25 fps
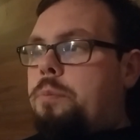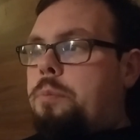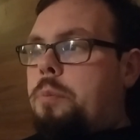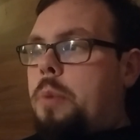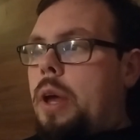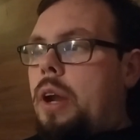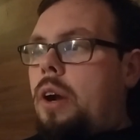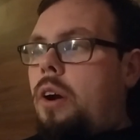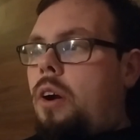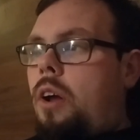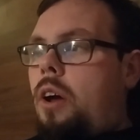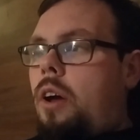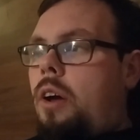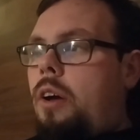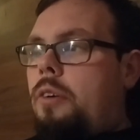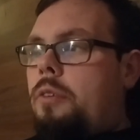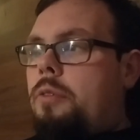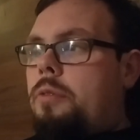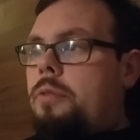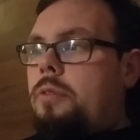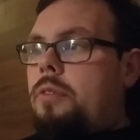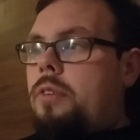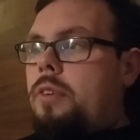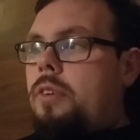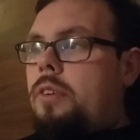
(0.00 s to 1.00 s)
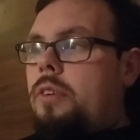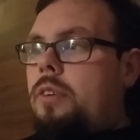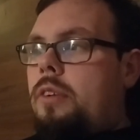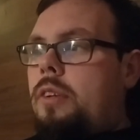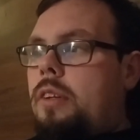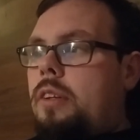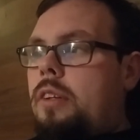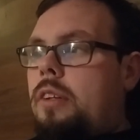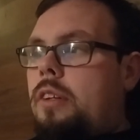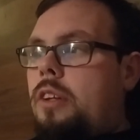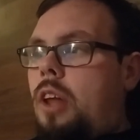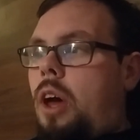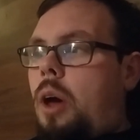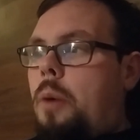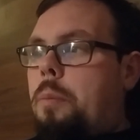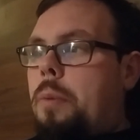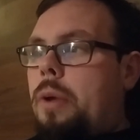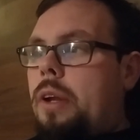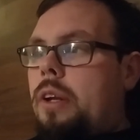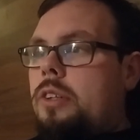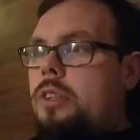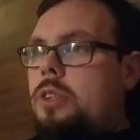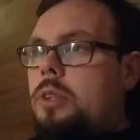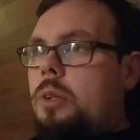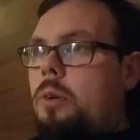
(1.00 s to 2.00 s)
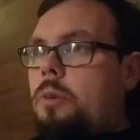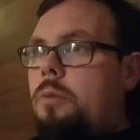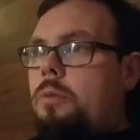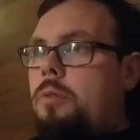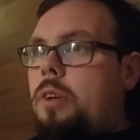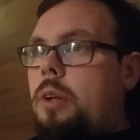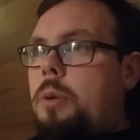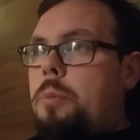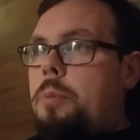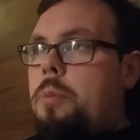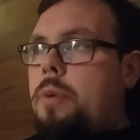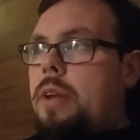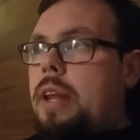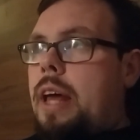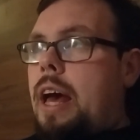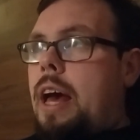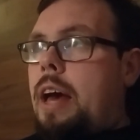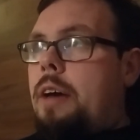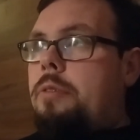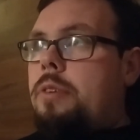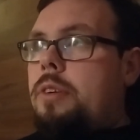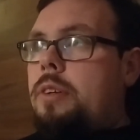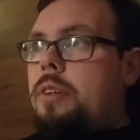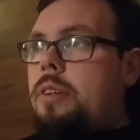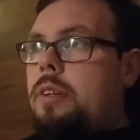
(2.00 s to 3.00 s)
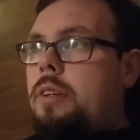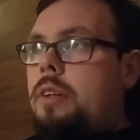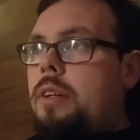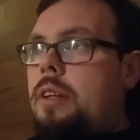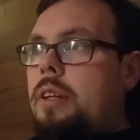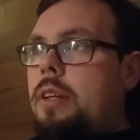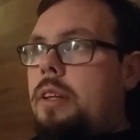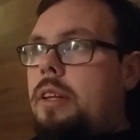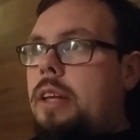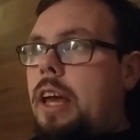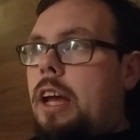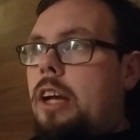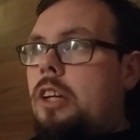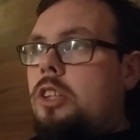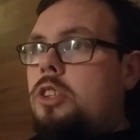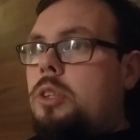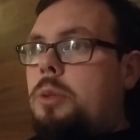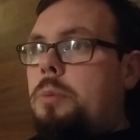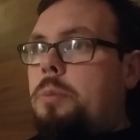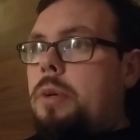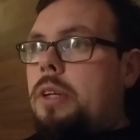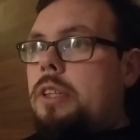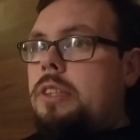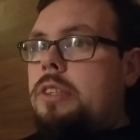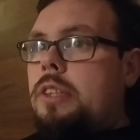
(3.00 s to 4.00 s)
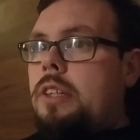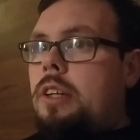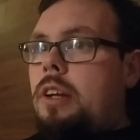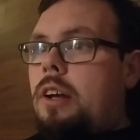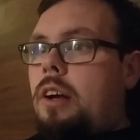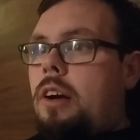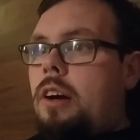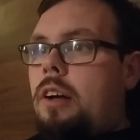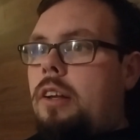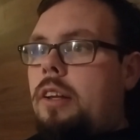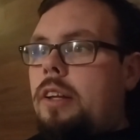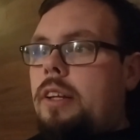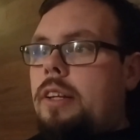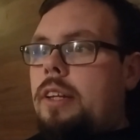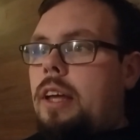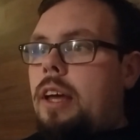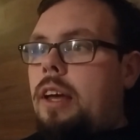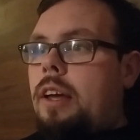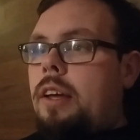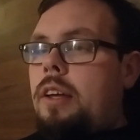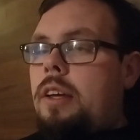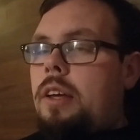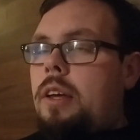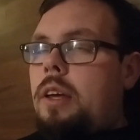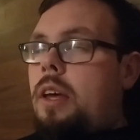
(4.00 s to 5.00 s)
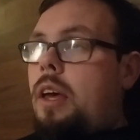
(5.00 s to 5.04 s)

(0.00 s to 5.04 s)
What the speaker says: off not being a solo film and having extra bits and all like that.